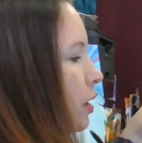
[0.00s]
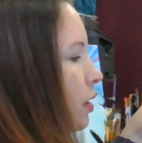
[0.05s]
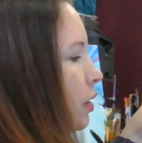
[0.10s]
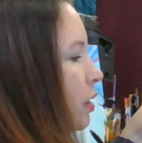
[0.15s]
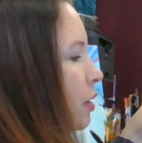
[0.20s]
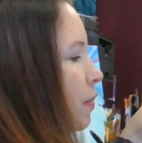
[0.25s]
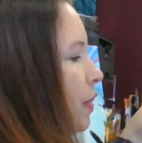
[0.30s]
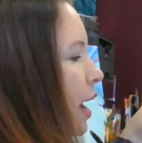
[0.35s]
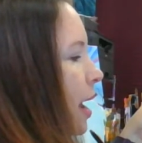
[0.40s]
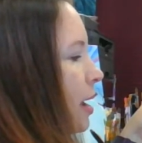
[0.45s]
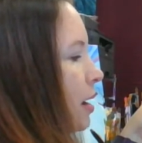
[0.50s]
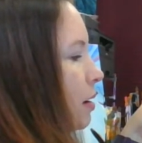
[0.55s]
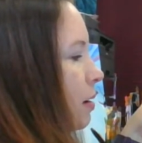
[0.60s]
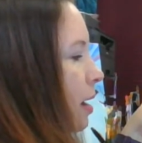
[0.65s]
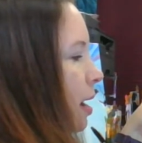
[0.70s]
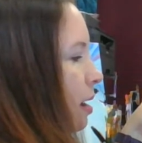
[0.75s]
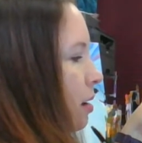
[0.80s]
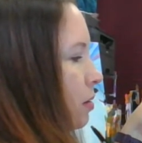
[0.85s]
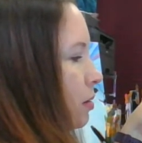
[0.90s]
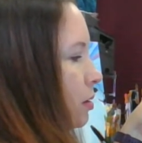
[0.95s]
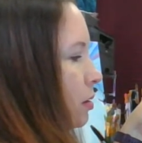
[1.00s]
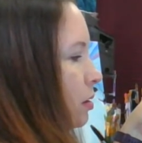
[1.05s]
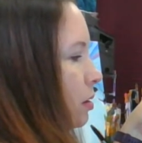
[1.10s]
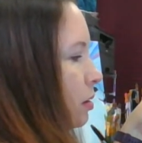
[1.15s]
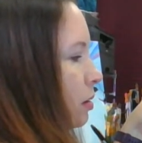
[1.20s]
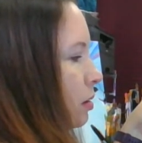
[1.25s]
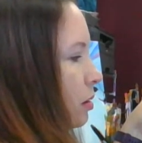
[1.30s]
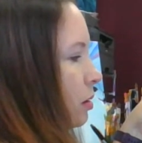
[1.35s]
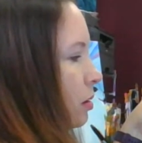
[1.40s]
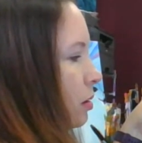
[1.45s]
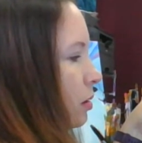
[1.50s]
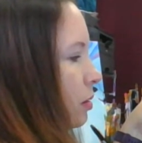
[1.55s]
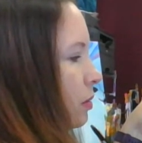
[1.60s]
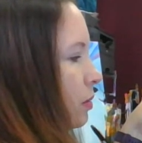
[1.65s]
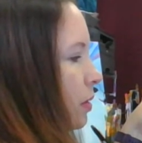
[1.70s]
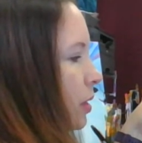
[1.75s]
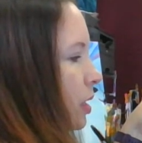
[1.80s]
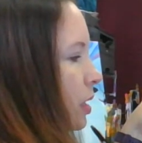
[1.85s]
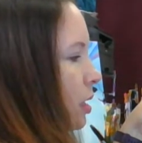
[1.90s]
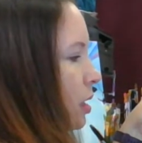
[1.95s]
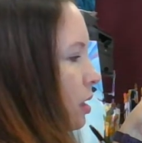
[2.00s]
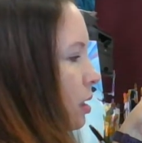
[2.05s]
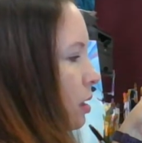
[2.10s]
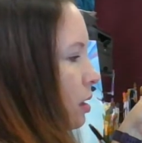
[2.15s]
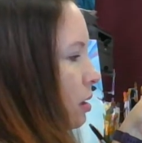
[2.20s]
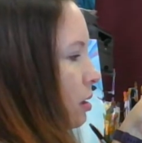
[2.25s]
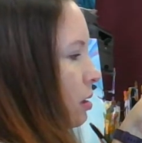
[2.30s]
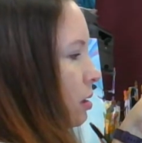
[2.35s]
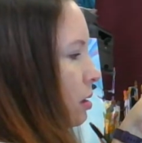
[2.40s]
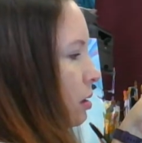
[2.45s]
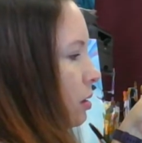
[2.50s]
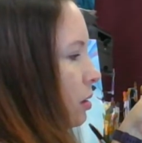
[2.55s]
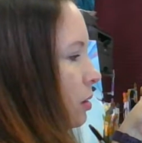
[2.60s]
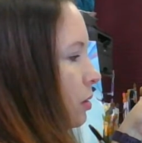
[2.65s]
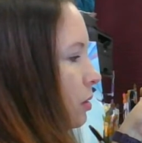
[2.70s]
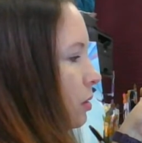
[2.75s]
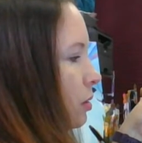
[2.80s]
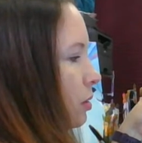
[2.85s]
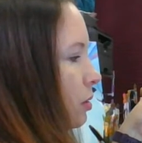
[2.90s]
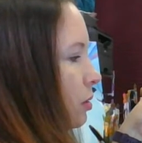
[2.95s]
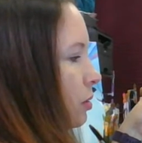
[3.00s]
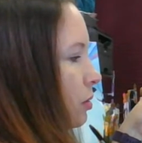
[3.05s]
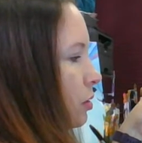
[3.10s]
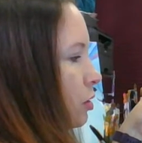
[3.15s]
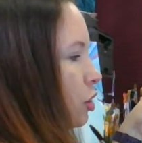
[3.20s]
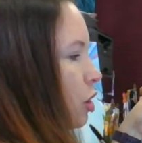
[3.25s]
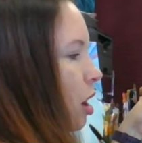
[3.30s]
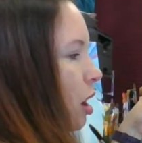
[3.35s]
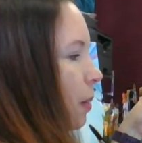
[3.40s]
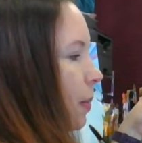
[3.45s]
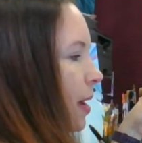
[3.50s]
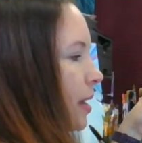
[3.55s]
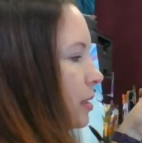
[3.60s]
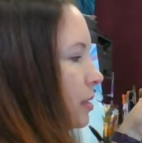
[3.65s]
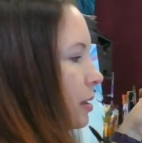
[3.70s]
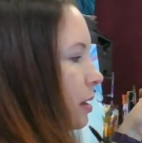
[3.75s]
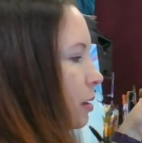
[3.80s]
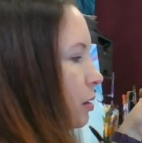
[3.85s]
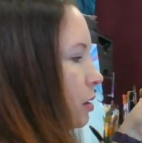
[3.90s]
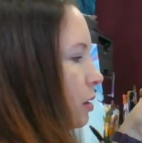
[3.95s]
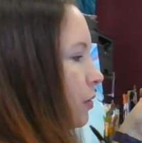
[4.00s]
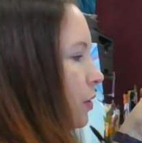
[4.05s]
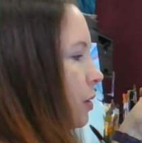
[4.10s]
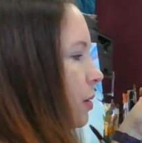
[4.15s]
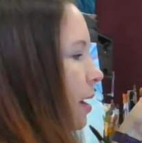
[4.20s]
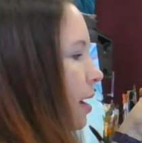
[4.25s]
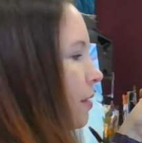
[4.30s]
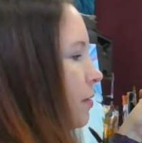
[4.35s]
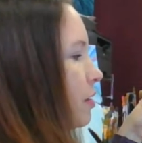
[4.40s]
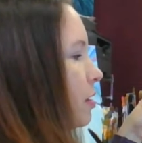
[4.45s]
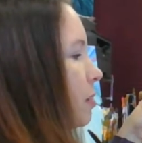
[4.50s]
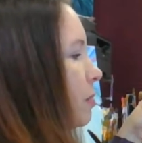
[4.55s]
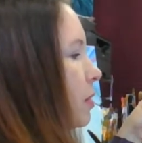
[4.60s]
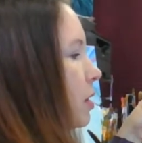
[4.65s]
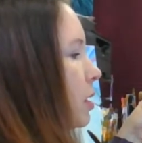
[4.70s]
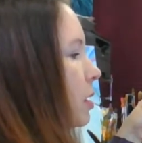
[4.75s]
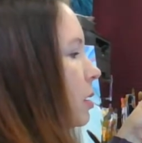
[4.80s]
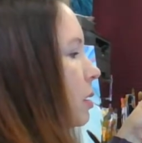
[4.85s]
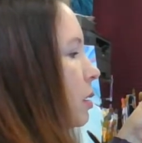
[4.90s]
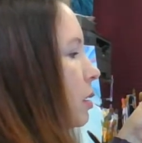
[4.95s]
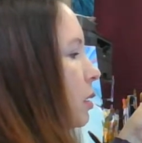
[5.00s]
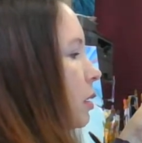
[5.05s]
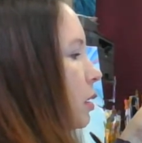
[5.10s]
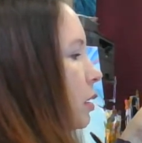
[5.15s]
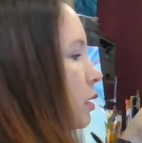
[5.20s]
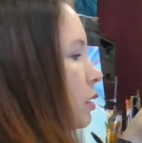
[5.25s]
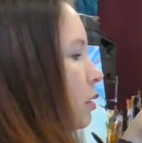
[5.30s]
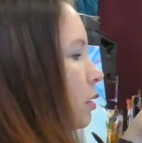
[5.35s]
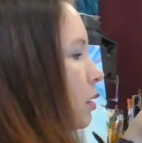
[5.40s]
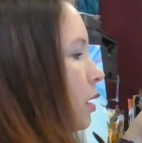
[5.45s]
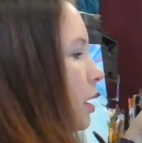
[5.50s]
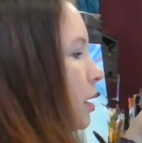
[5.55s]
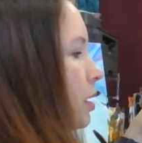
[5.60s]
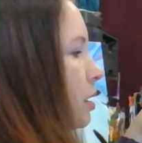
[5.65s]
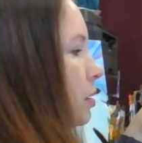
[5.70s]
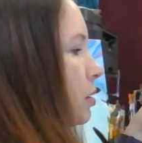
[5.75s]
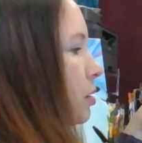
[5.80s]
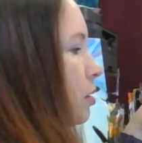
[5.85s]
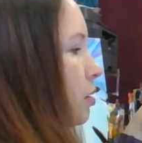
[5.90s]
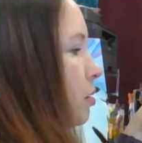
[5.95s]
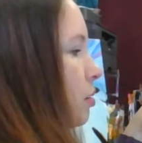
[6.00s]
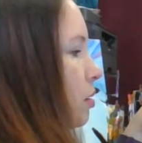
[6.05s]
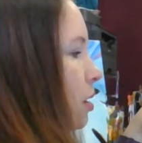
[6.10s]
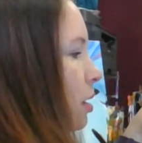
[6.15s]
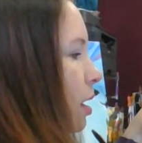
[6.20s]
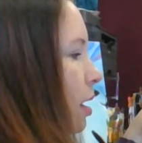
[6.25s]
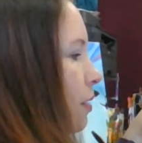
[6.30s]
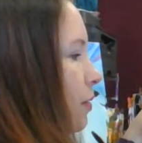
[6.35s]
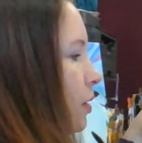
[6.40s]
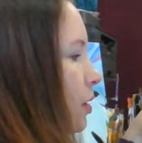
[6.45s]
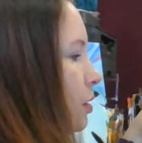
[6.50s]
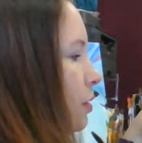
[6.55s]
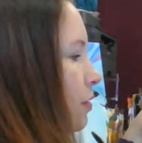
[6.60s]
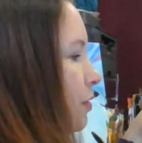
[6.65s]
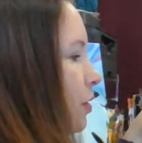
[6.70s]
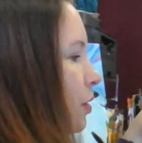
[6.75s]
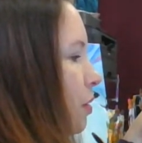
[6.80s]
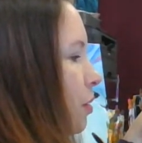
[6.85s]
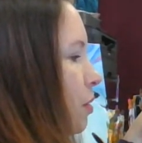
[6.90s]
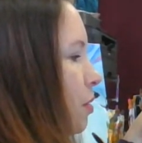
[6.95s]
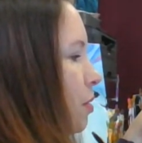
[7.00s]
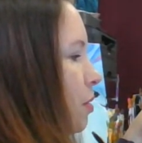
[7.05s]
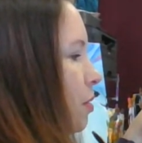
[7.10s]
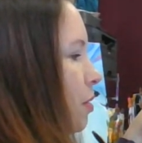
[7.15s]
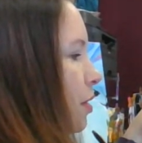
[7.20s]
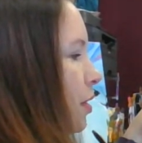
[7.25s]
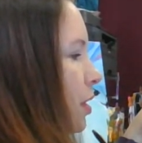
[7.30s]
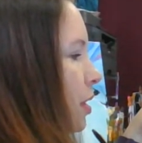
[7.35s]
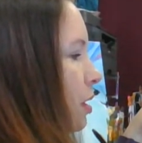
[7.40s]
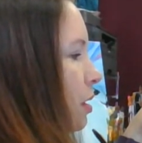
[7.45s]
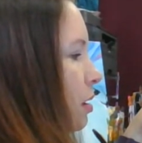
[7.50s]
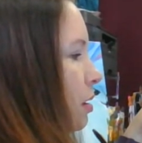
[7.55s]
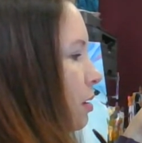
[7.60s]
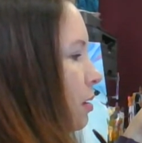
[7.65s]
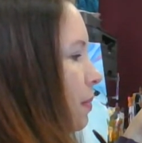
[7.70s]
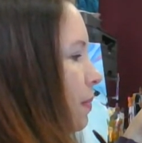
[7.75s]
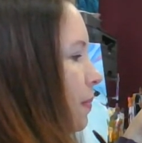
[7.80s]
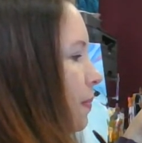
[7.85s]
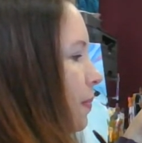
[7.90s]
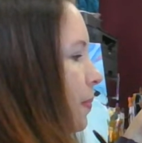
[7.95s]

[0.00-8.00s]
The background, we can use chalk pastels if you have them. It's a lot easier than having to fill the whole thing in.